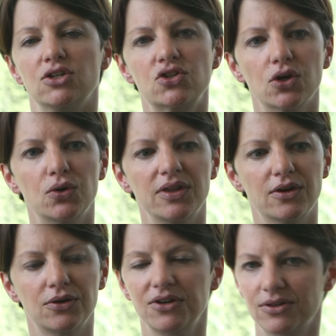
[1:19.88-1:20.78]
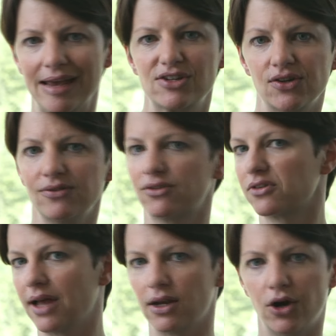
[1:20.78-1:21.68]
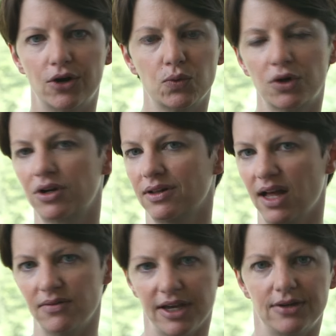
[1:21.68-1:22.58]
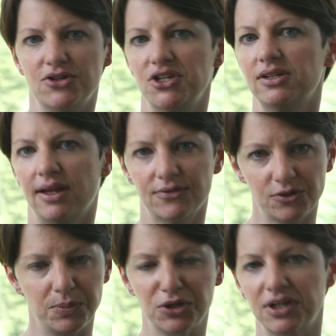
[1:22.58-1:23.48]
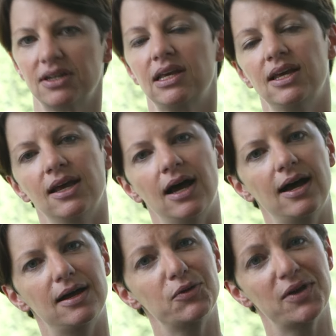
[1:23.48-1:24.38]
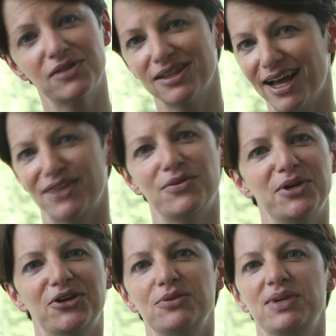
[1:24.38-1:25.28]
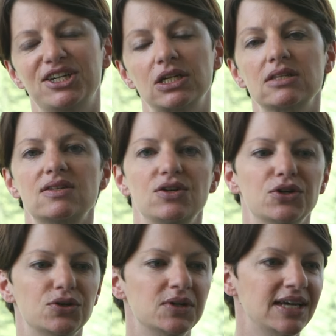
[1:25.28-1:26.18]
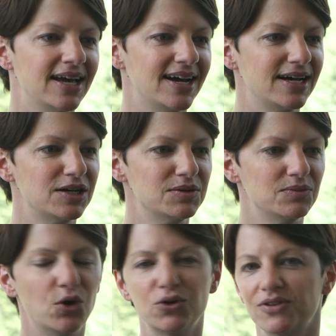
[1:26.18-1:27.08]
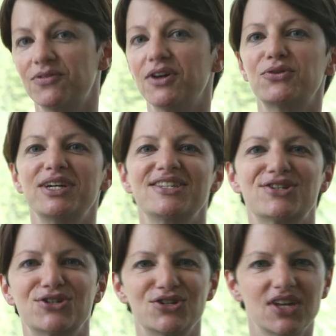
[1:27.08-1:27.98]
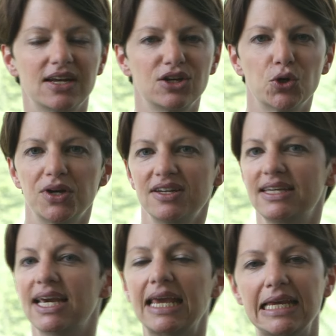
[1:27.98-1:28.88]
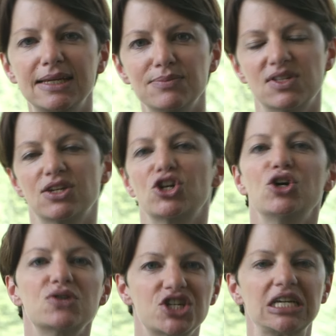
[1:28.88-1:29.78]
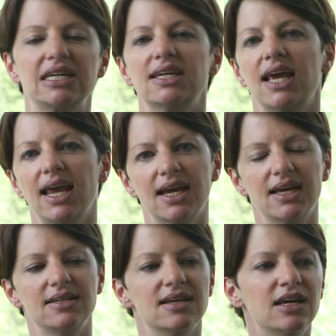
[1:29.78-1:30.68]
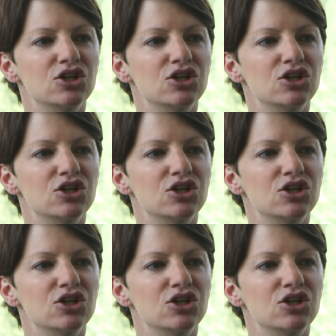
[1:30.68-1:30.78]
So they're good intentions, there's a lot of hard work, a lot of energy, a lot of spirit, uh, you have a lot of American parents, you know, um, holding fundraisers and going to games and coaching and